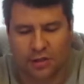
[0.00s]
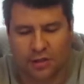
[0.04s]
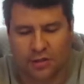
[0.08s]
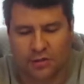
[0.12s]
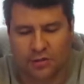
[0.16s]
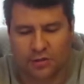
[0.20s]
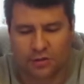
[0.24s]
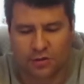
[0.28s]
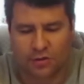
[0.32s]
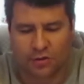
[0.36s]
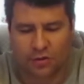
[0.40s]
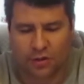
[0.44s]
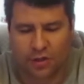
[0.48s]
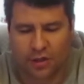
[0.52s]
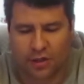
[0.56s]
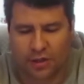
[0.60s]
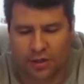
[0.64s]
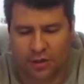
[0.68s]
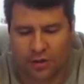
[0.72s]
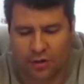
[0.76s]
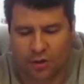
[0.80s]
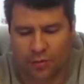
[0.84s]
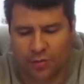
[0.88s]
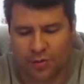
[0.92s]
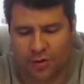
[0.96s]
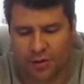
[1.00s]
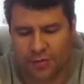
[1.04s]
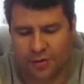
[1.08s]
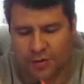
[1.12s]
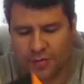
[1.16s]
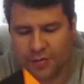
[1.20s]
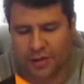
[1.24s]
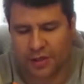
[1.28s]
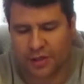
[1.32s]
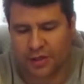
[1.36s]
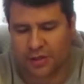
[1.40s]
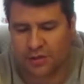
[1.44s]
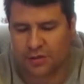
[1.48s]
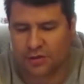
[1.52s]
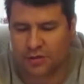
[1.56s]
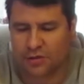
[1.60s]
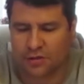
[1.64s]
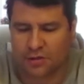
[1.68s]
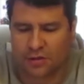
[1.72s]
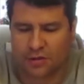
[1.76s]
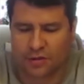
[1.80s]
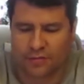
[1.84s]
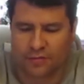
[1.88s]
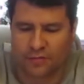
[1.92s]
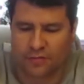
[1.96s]
So let's go ahead and open up the box,
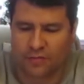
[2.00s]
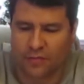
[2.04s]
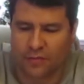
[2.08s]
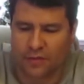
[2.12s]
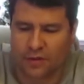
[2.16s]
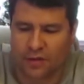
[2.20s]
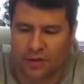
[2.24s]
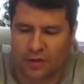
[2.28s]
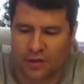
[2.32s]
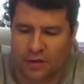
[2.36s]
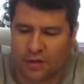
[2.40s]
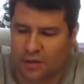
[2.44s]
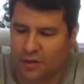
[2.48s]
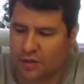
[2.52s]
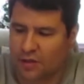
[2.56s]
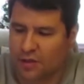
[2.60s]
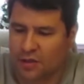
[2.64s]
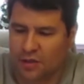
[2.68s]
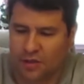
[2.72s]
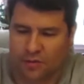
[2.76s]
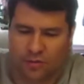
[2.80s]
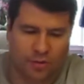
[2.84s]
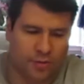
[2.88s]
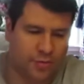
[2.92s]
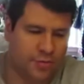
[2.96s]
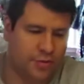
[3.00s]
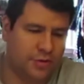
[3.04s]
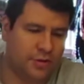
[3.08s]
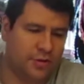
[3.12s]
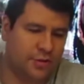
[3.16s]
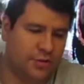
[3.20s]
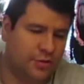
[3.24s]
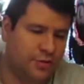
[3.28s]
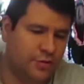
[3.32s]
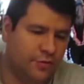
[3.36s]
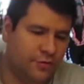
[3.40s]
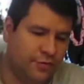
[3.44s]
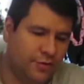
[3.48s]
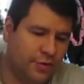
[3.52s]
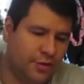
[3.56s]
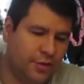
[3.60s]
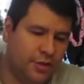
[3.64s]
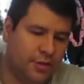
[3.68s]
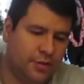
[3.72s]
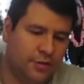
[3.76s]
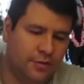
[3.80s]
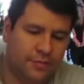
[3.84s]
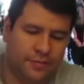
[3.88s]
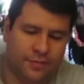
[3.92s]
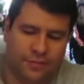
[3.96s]
and we'll put this over
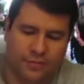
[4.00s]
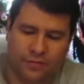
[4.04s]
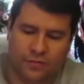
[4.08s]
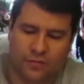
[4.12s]
here.